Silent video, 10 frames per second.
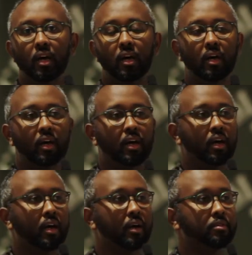
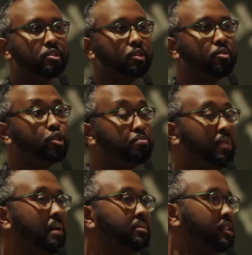to
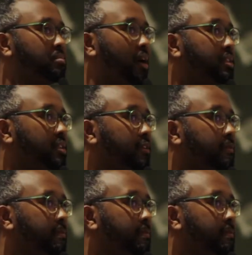bomb this mosque.